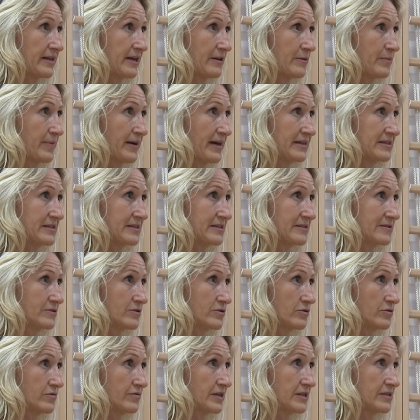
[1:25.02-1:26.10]
that pencil
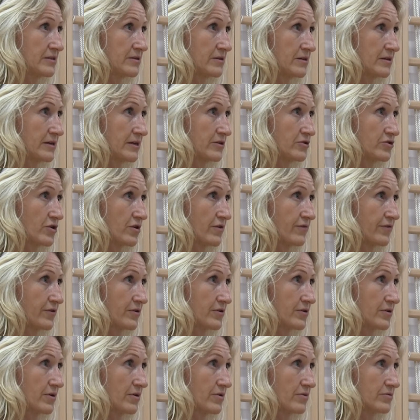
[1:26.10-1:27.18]
towards the ridge of
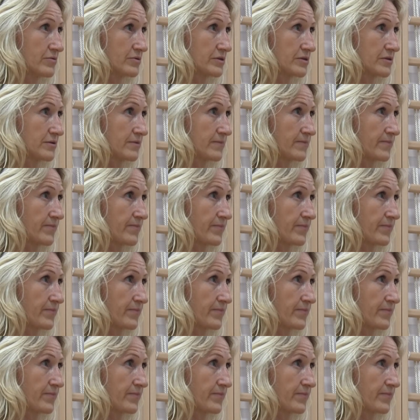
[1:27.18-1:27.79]
your nose.